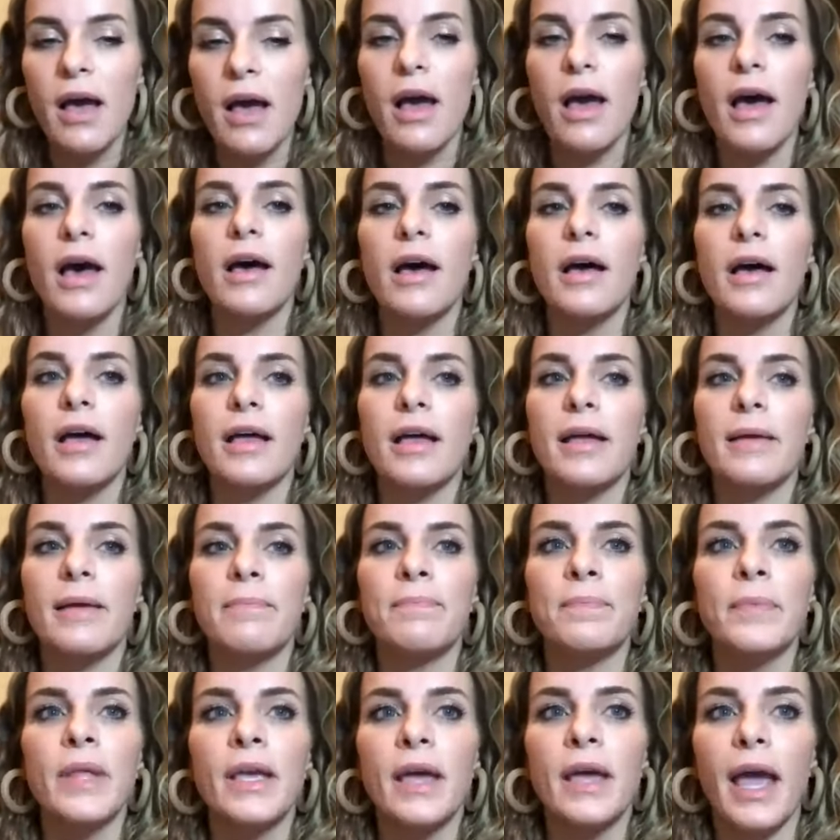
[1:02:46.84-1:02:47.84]

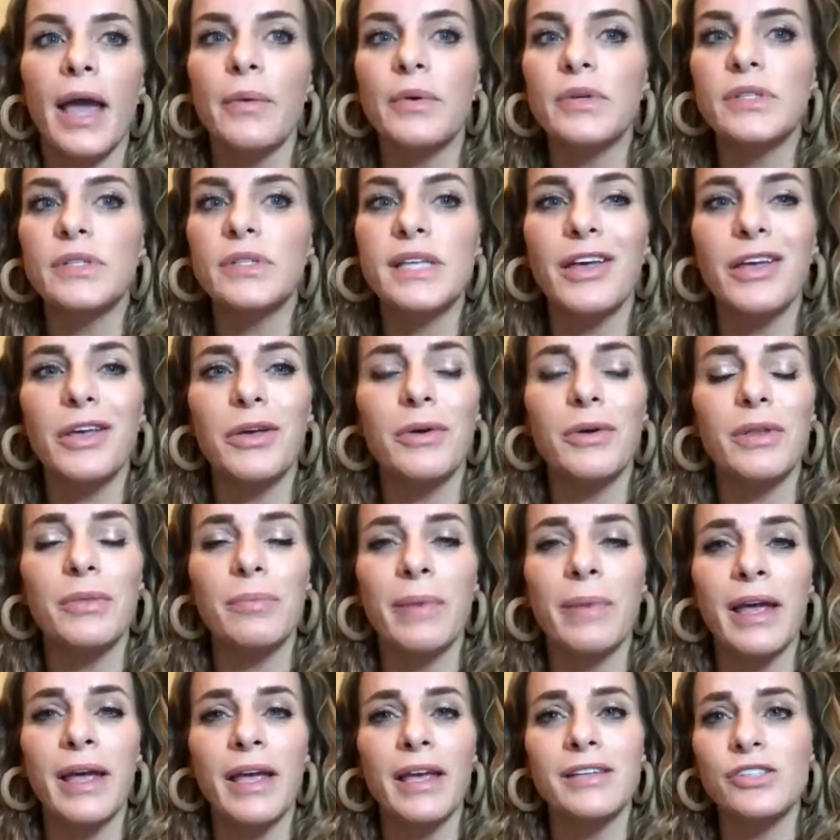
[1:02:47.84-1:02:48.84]
I will tell you with
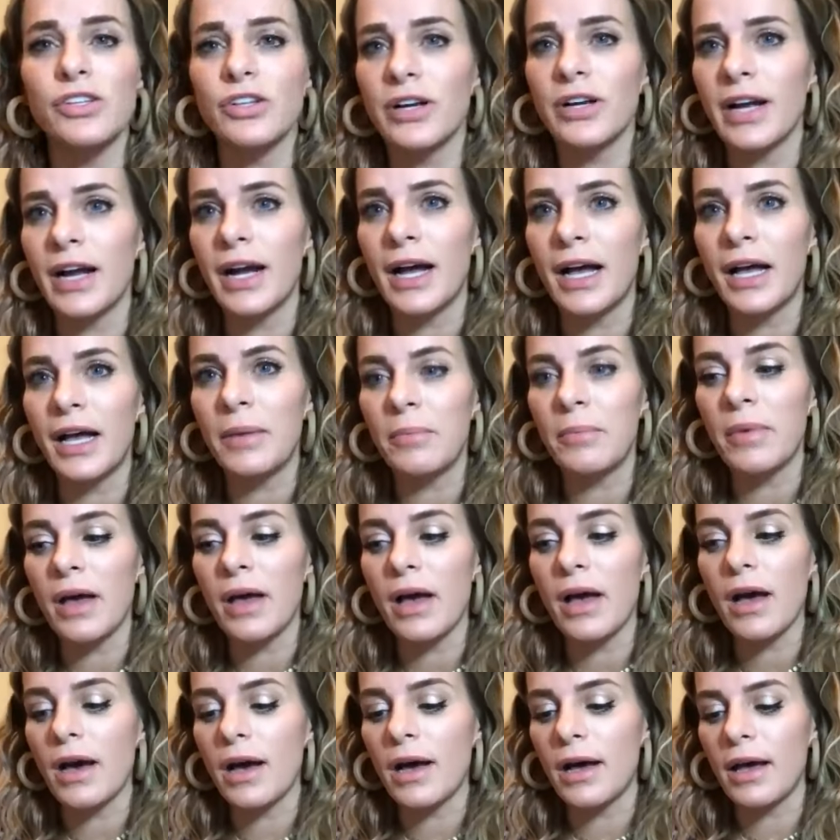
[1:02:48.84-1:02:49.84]
my Instagram
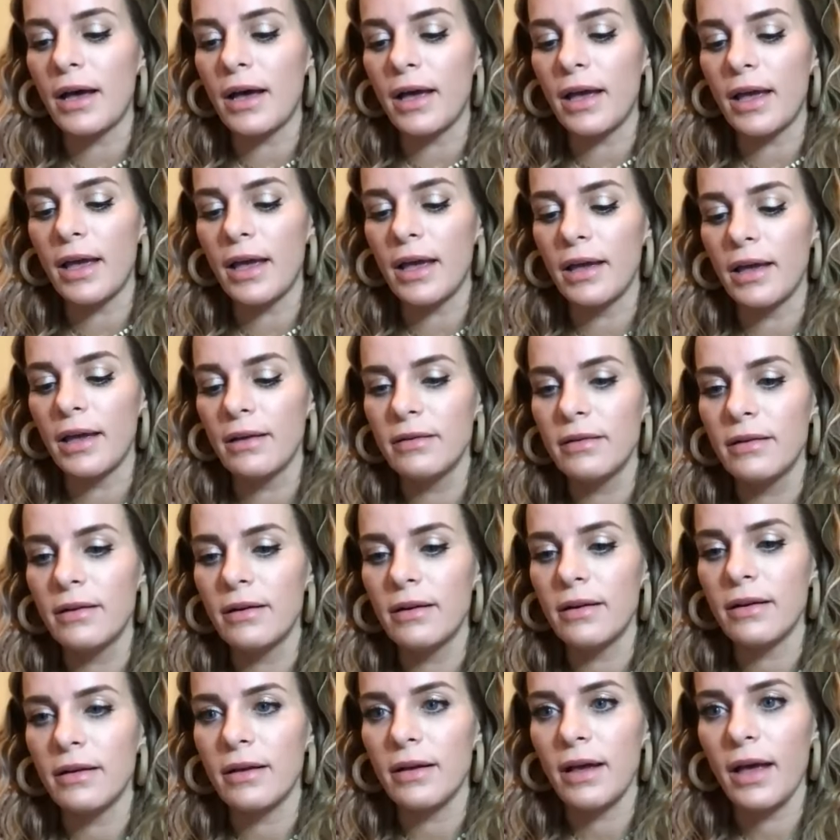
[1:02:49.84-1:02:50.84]

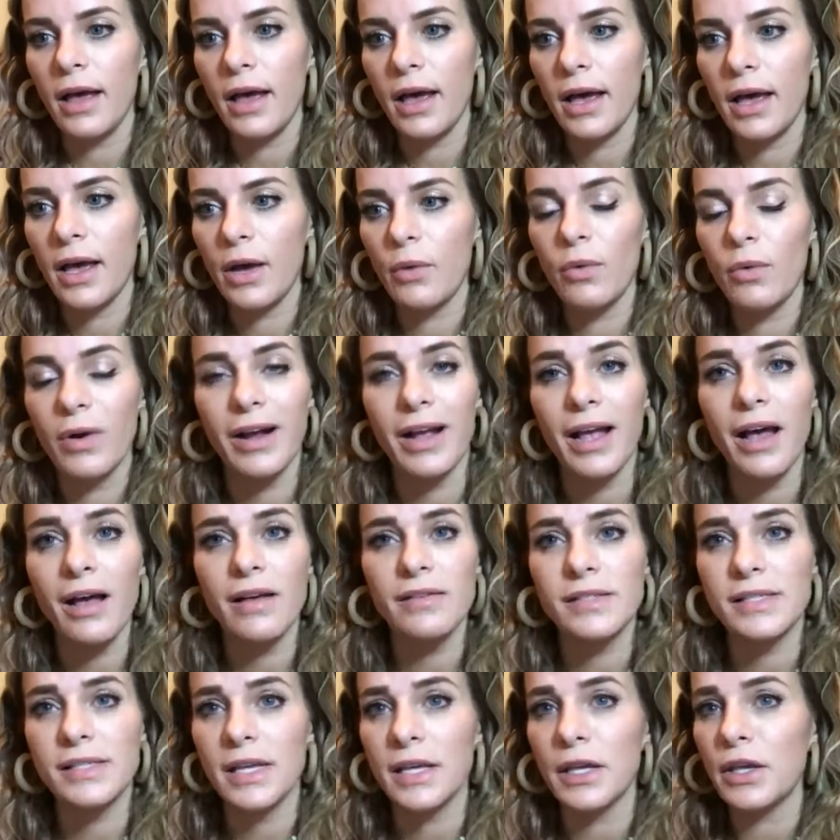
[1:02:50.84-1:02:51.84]

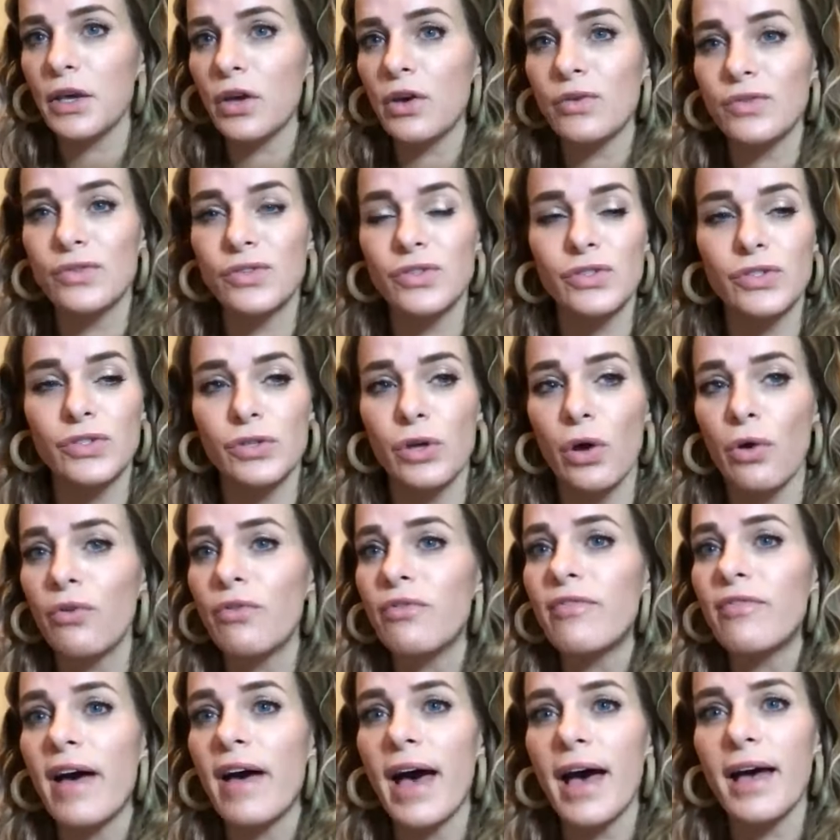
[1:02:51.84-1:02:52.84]
workouts, it goes
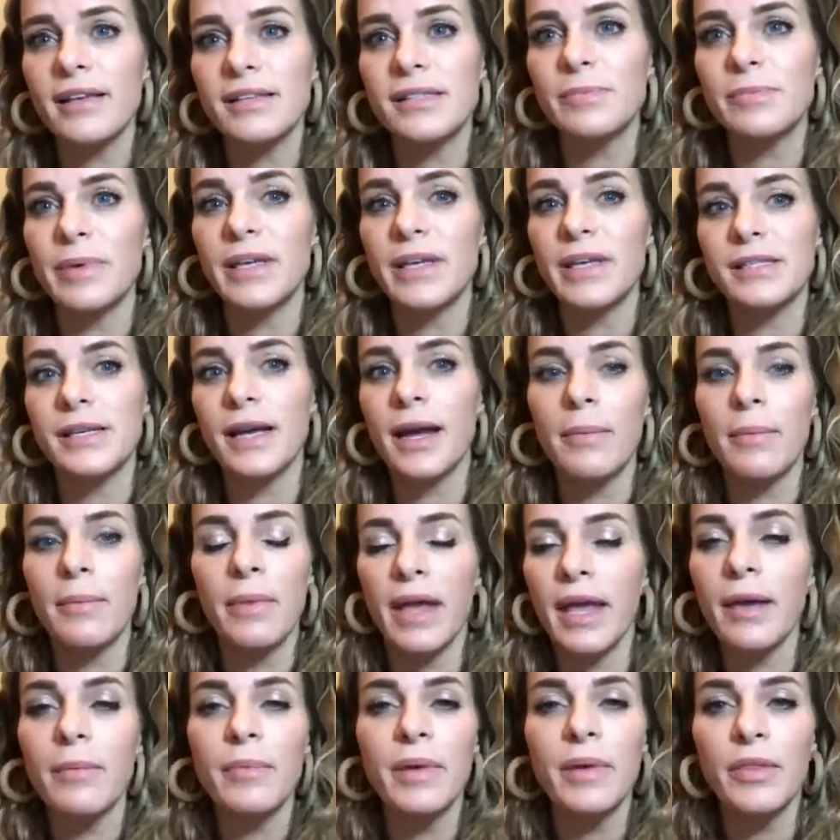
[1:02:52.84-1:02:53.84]
so fast because I
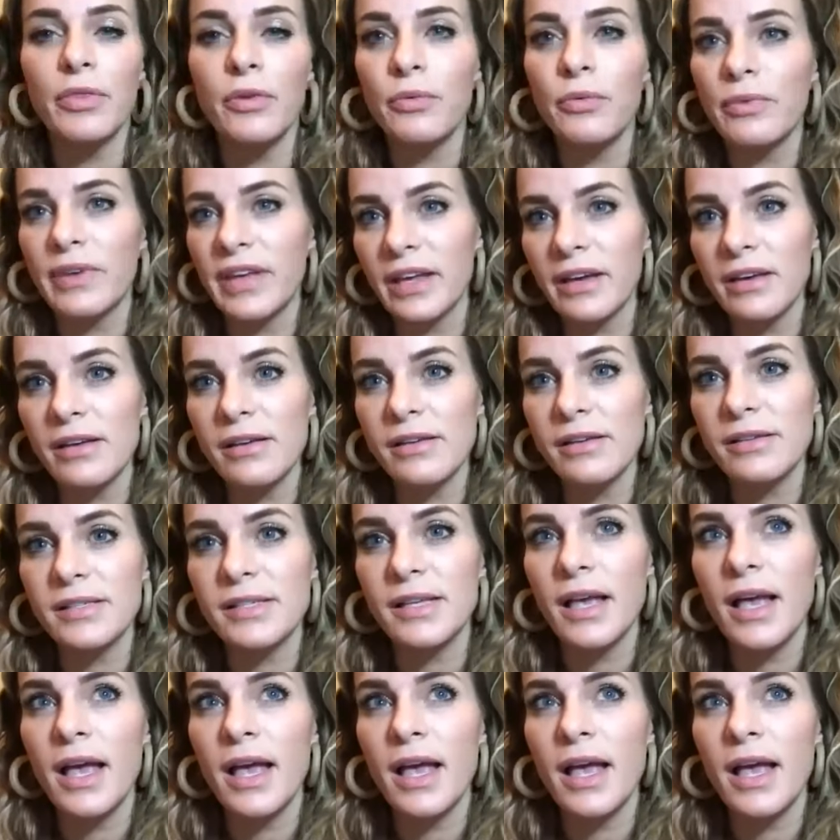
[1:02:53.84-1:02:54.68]
make them in the reels.